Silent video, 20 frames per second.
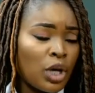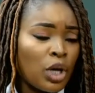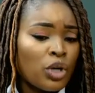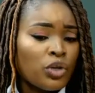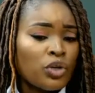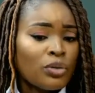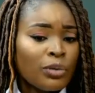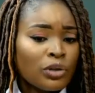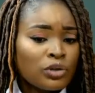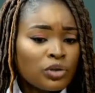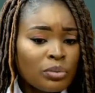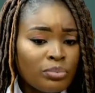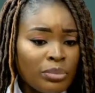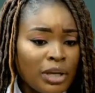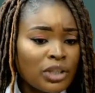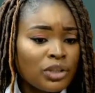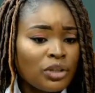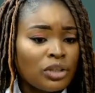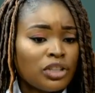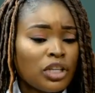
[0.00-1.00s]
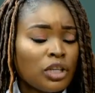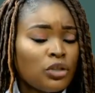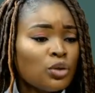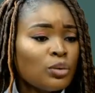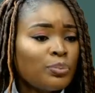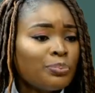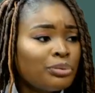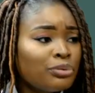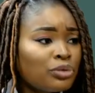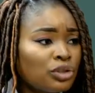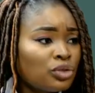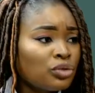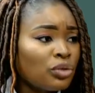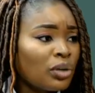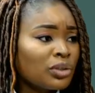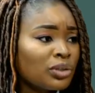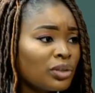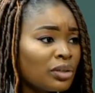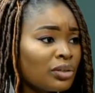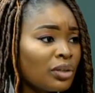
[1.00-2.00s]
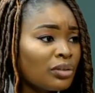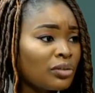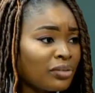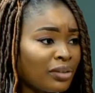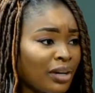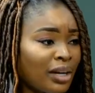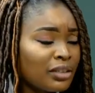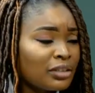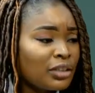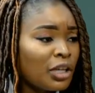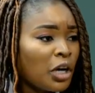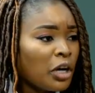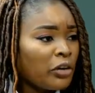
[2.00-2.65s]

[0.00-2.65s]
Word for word: you must to make sure say you put structures on ground